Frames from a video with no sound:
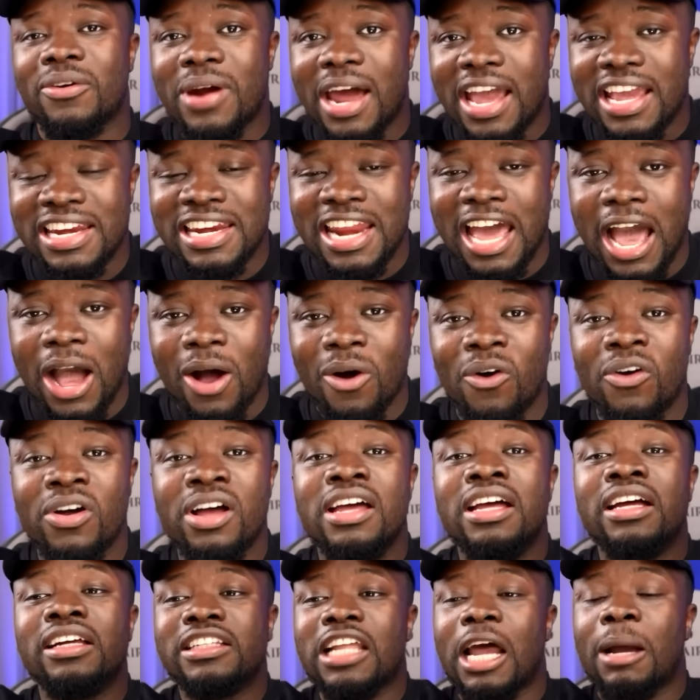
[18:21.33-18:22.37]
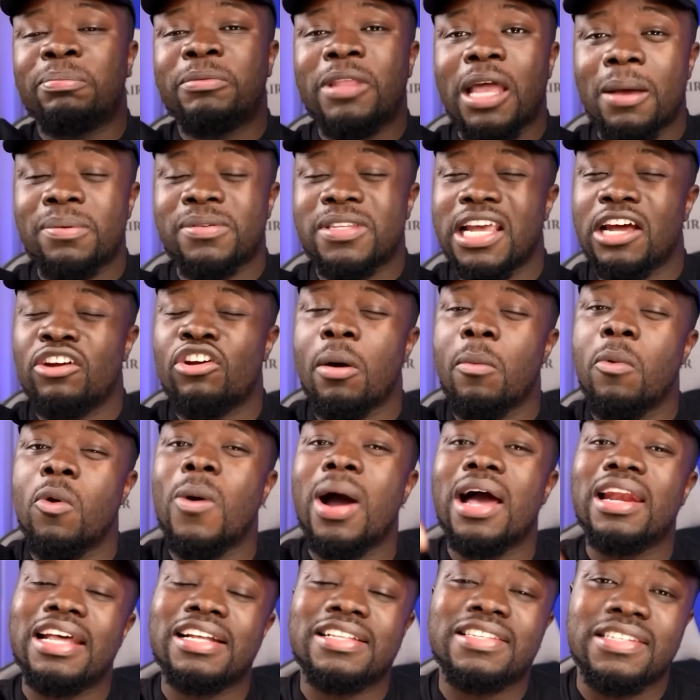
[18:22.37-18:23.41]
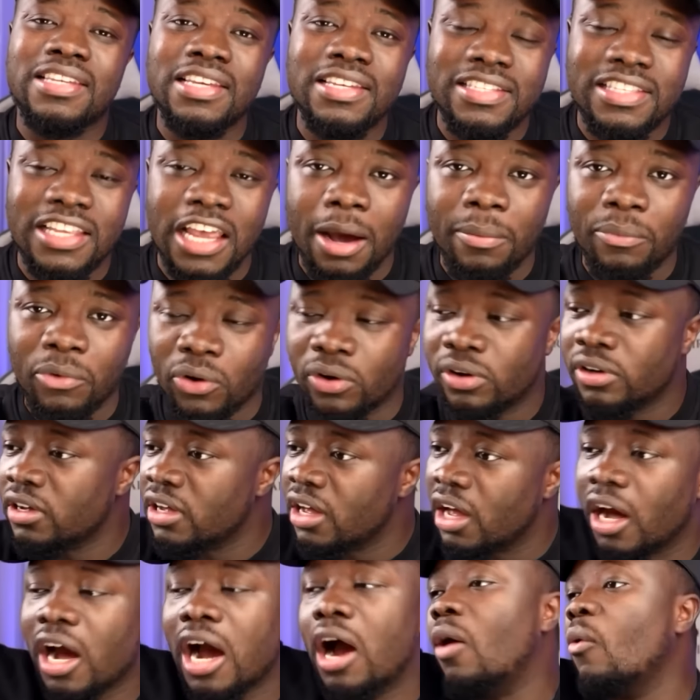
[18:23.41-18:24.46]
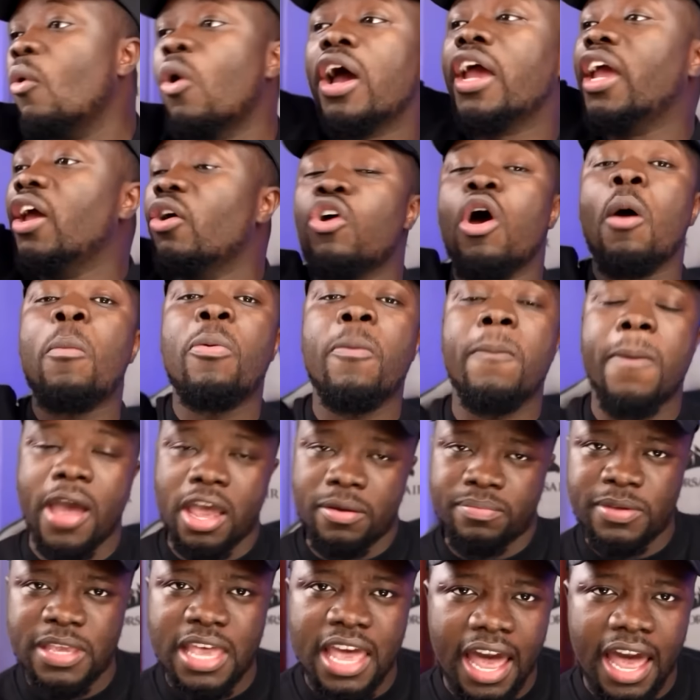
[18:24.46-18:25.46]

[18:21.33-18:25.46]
Right now, tap send on wallet system, no, our Europe, baby.